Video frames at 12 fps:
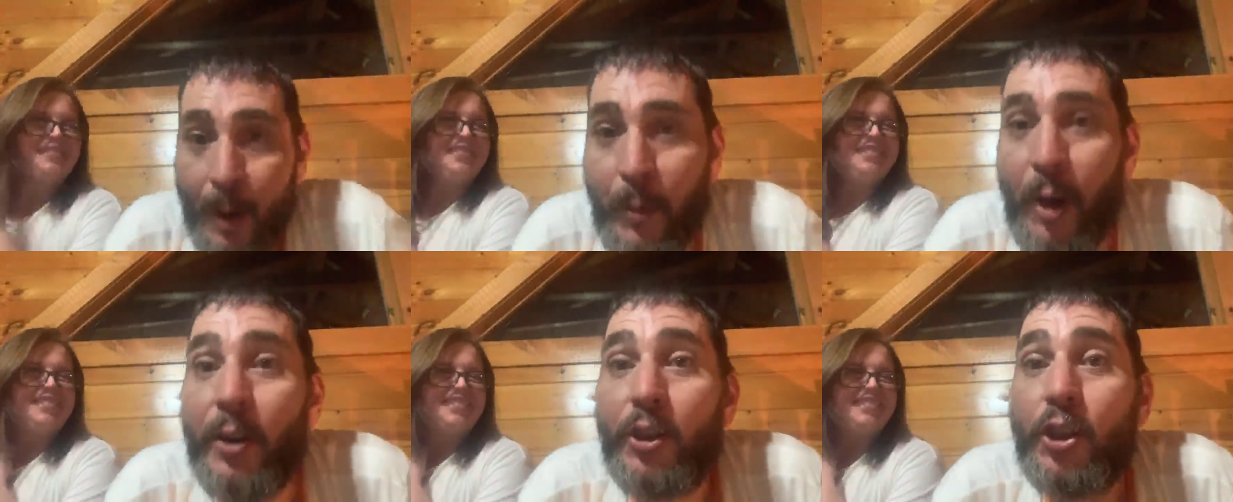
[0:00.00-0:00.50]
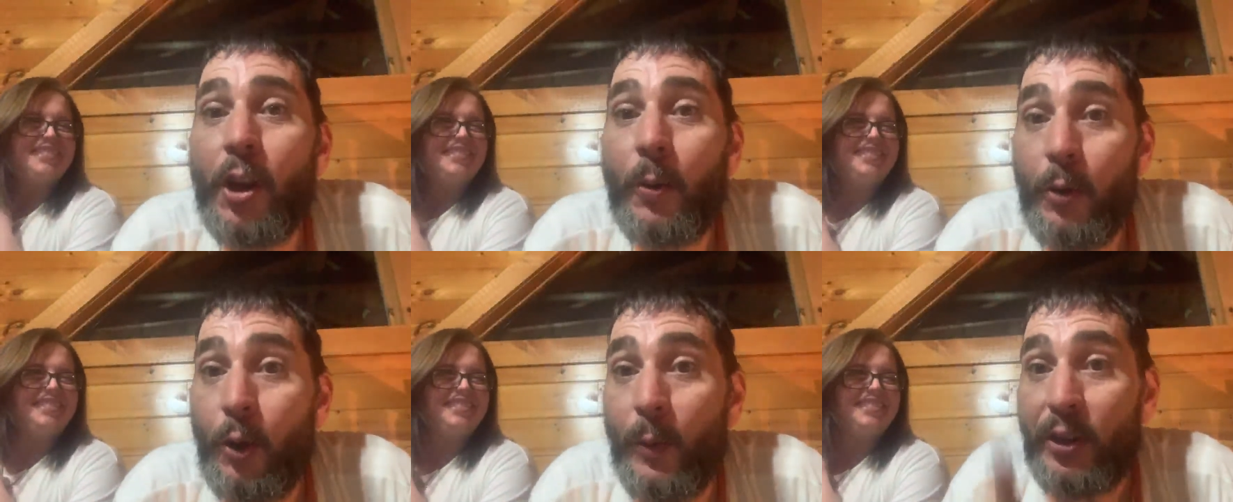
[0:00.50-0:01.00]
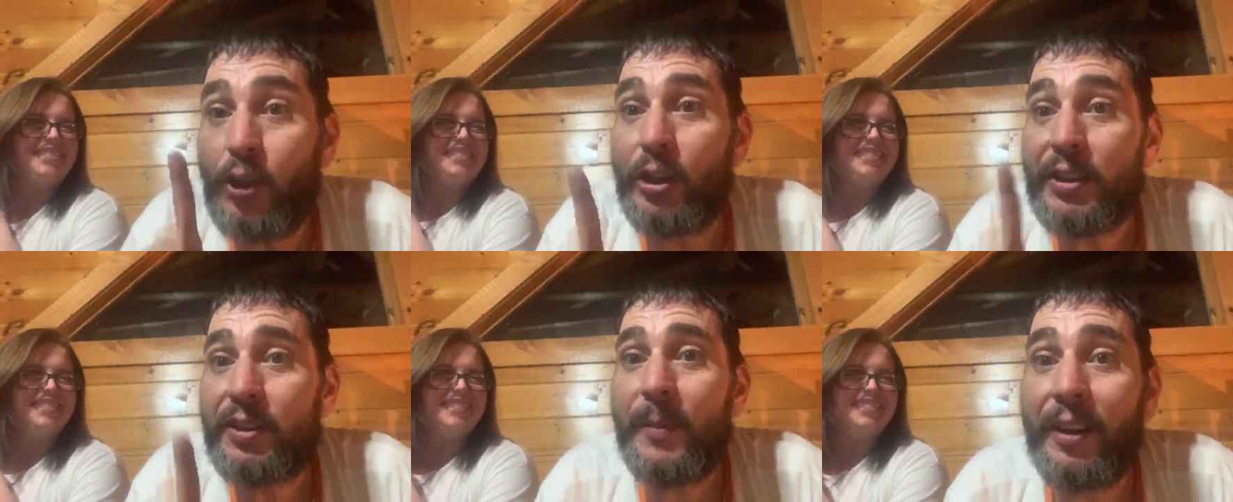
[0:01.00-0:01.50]
Speaker 1: I'm going to show you in
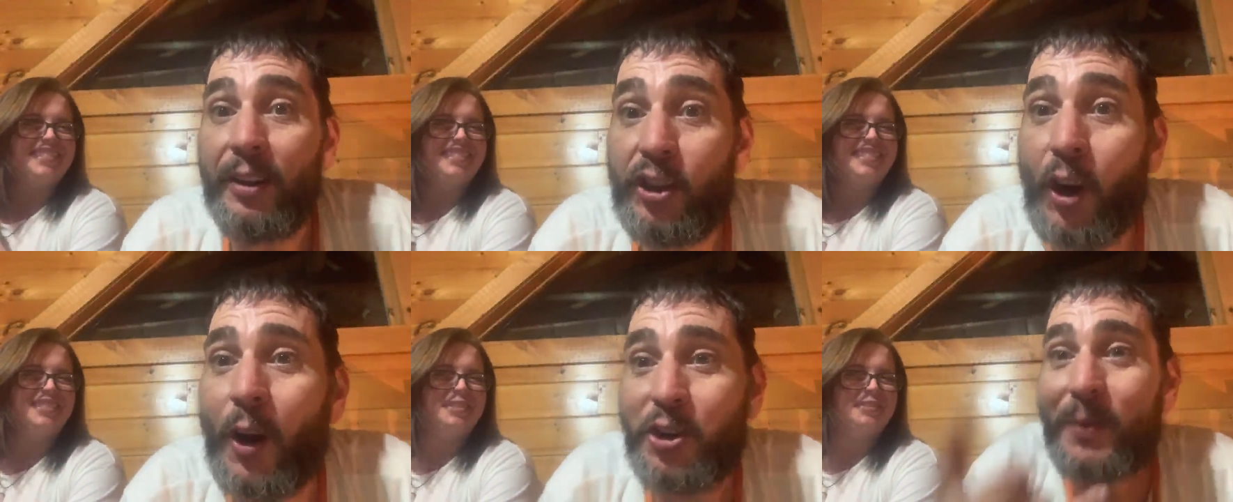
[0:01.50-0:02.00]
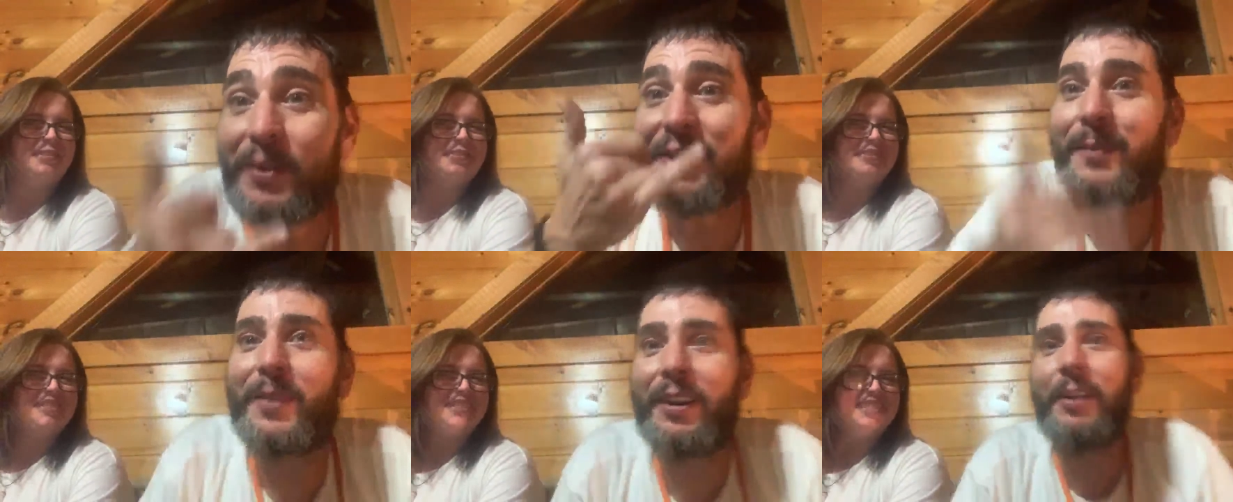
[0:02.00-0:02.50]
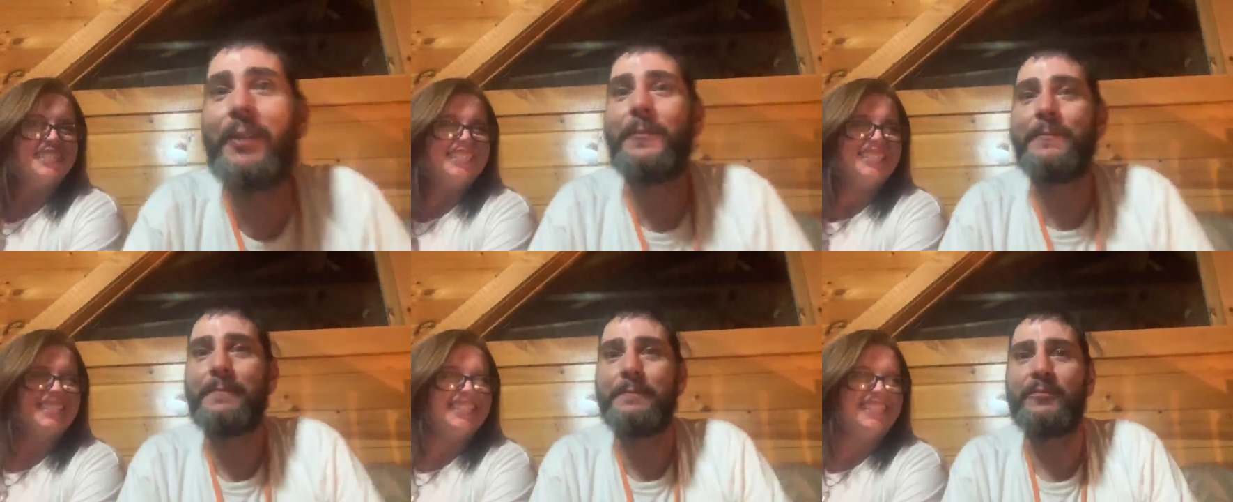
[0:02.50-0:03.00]
just a minute. Josh, what's up, buddy?
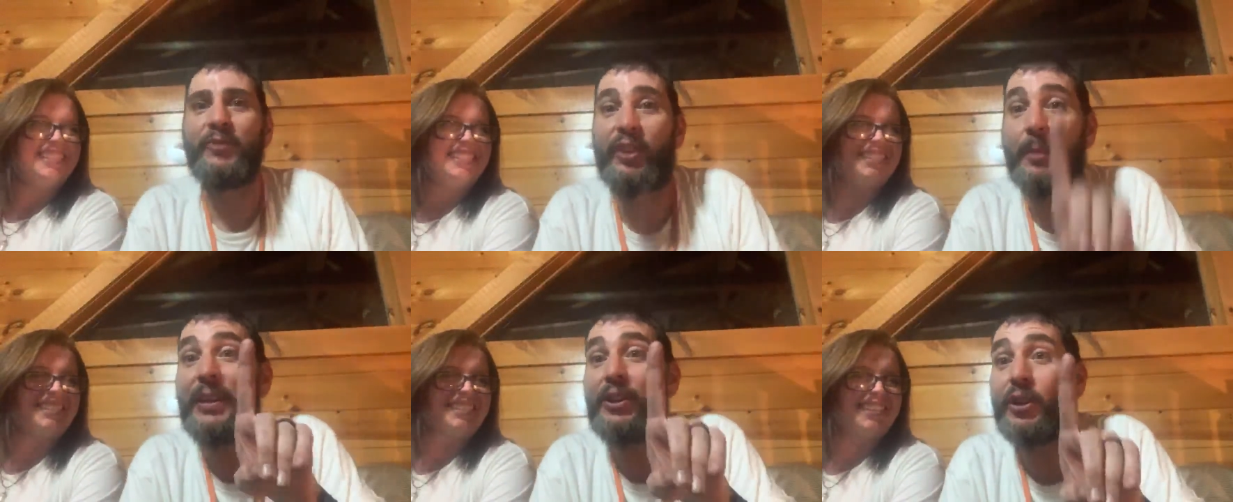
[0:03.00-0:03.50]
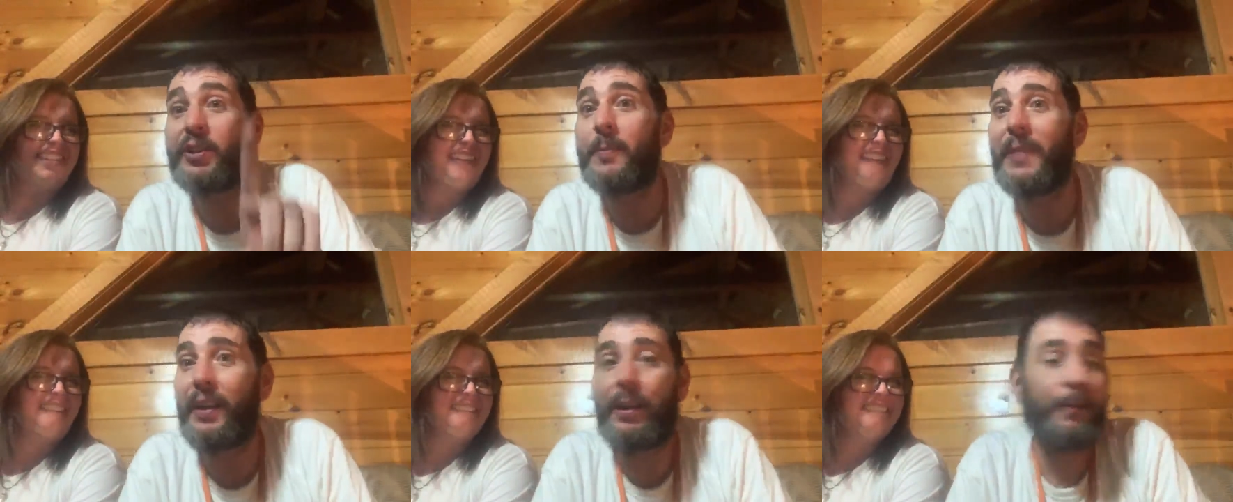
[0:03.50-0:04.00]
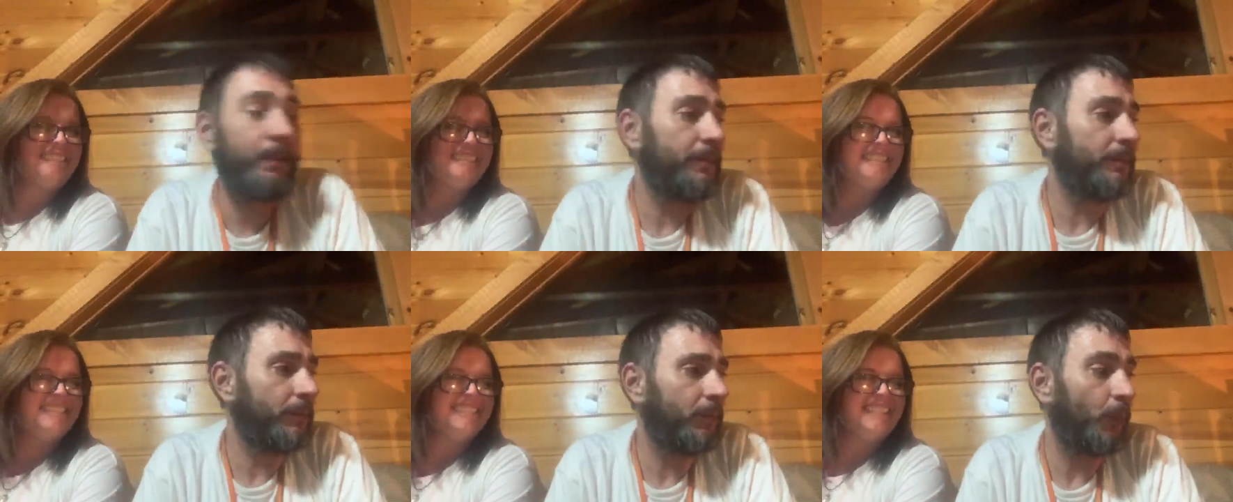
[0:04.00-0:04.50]
Give me just a minute.
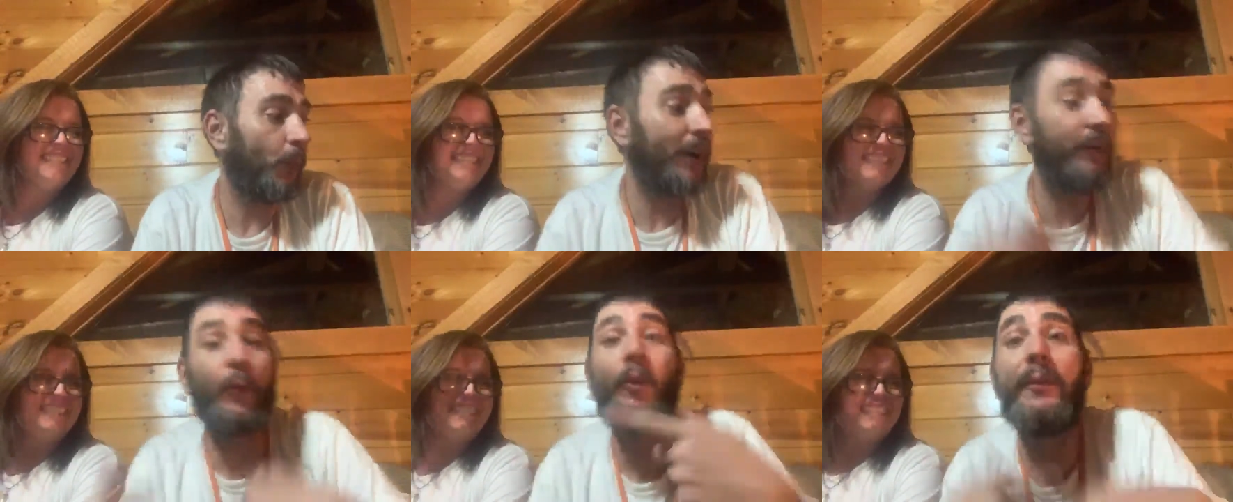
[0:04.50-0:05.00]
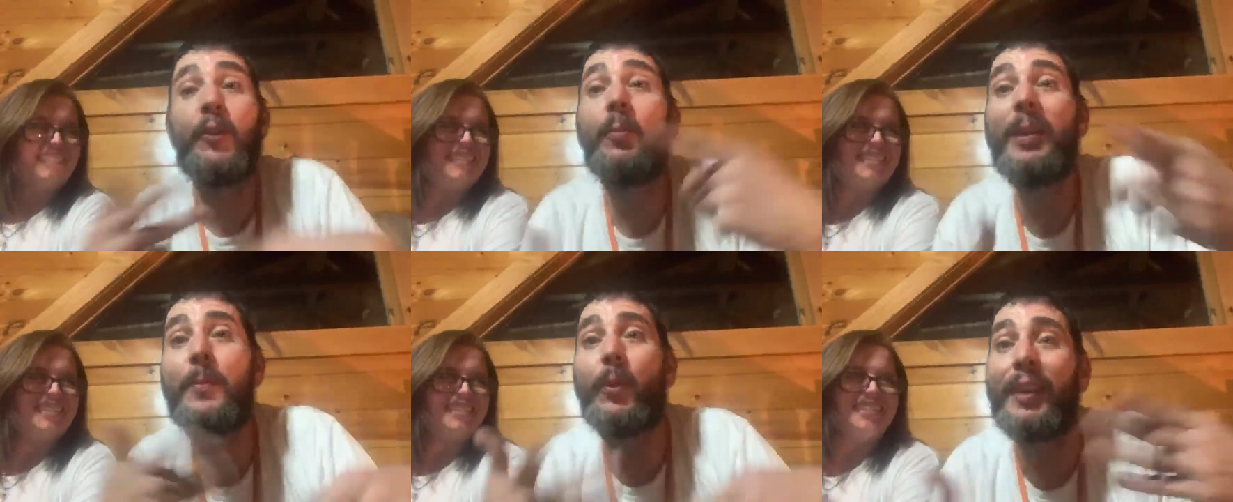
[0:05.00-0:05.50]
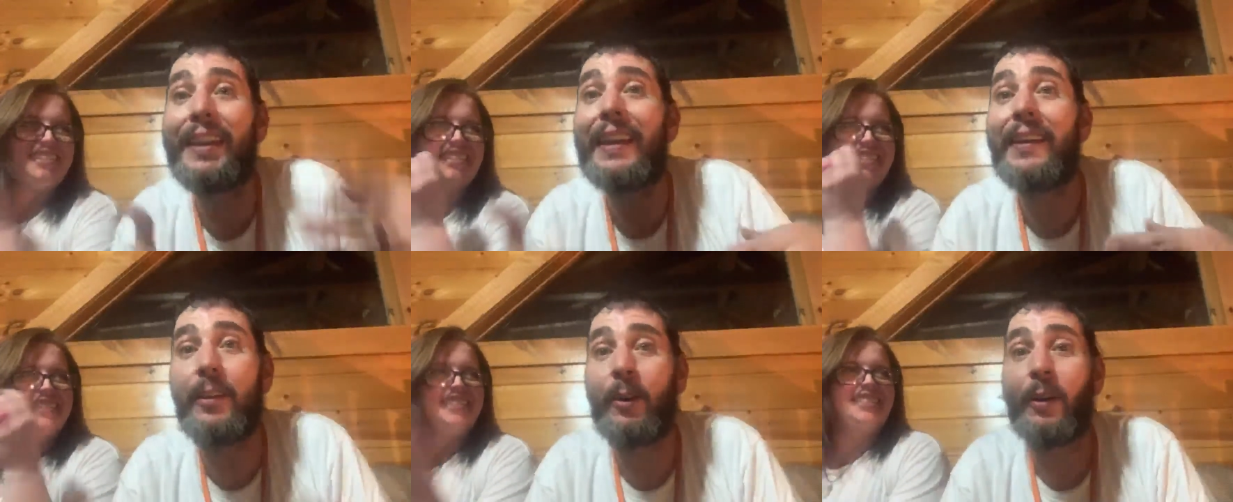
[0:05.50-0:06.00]
Wait for a few people to
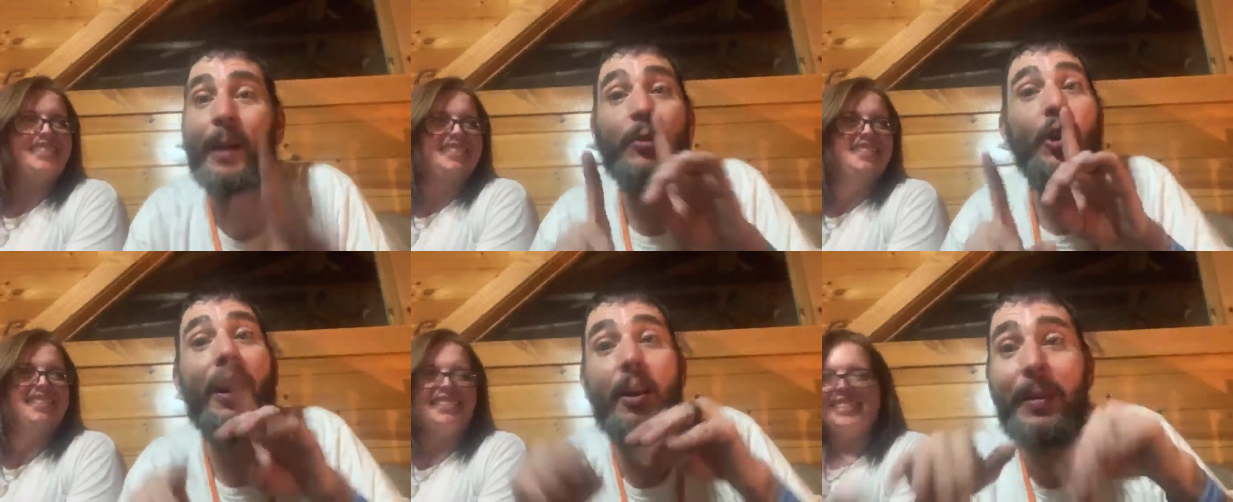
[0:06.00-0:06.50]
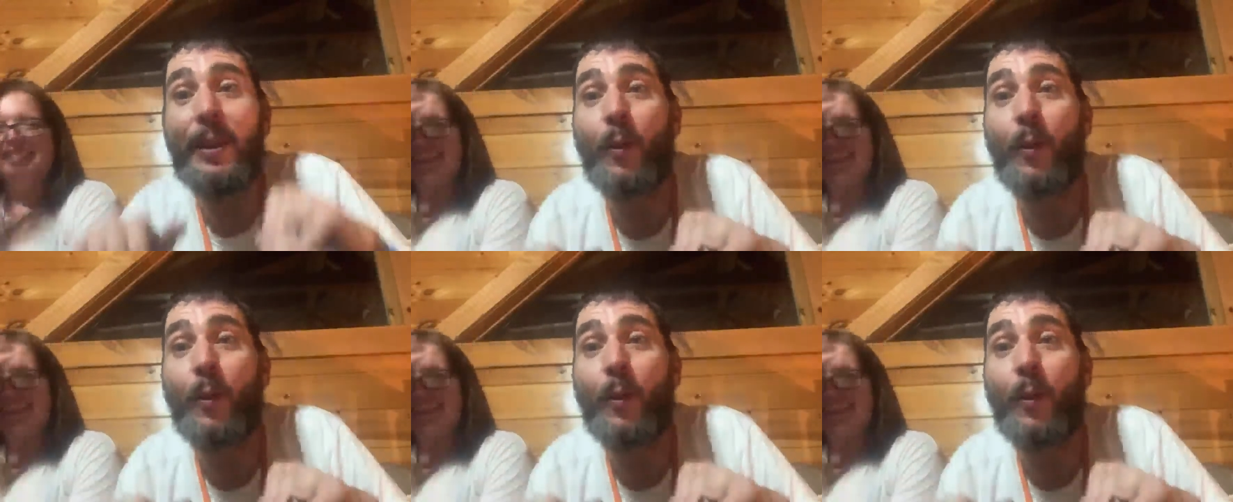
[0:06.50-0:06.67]
get here. I'm trying to be